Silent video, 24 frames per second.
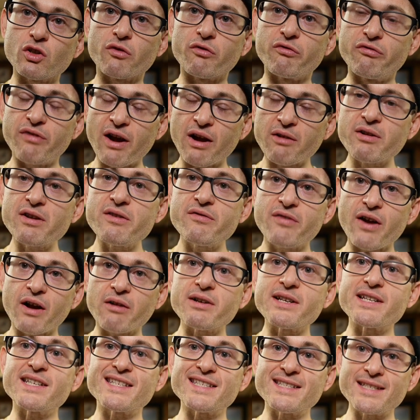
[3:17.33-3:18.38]
look very,
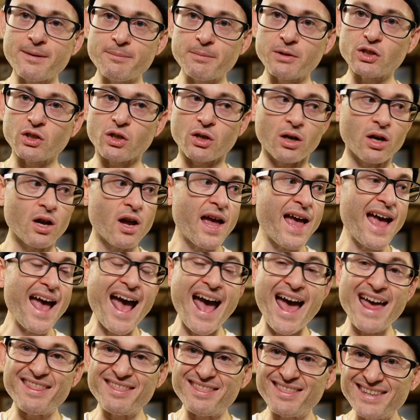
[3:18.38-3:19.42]
very similar
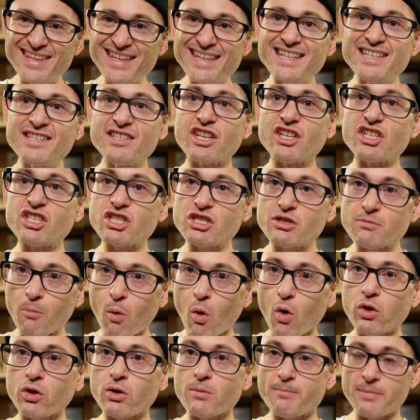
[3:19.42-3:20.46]
at these
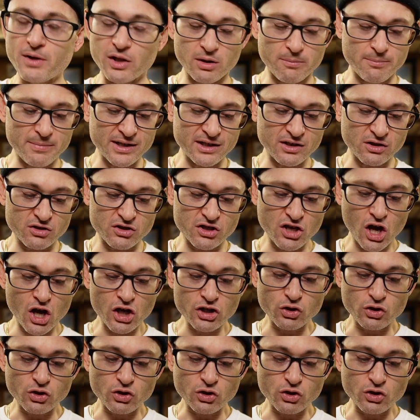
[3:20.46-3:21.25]
smaller millimeters.